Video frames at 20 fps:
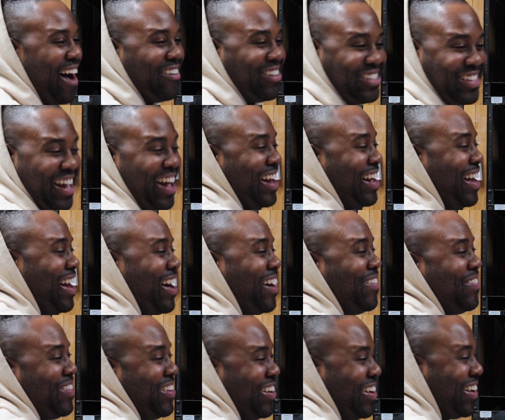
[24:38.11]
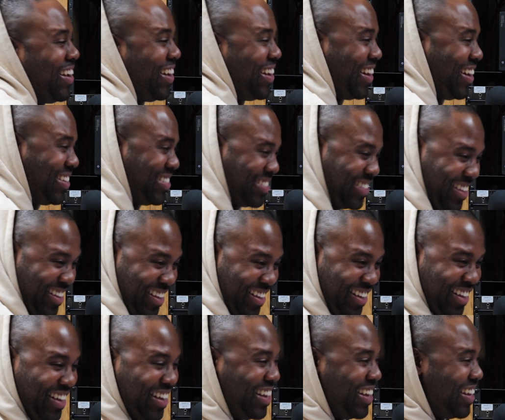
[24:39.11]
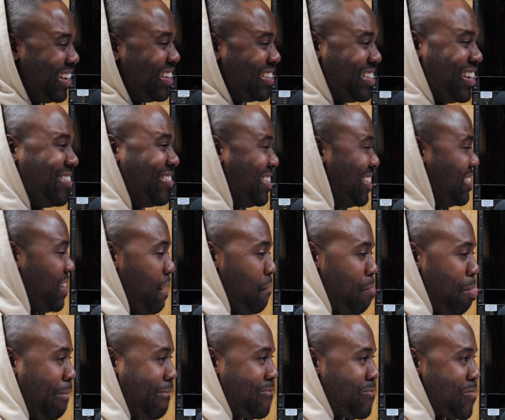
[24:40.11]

I was trying to help you. She was just like,